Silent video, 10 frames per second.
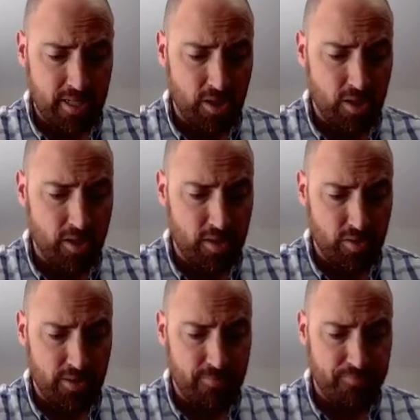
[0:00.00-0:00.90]
to get good
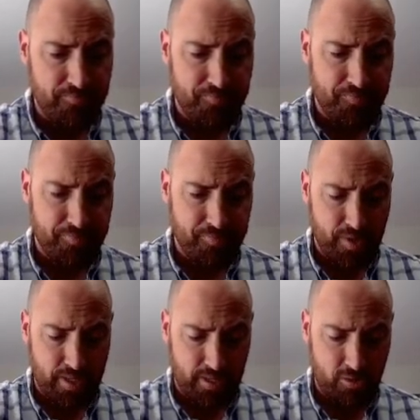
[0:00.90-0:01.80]
cards, right?
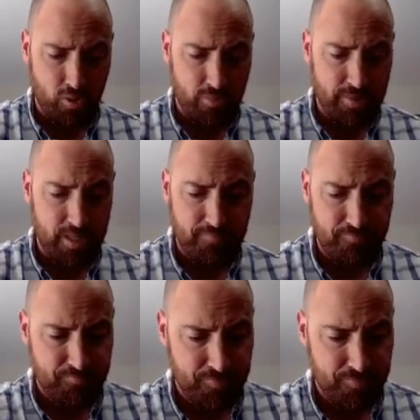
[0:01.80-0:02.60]
Stormkin.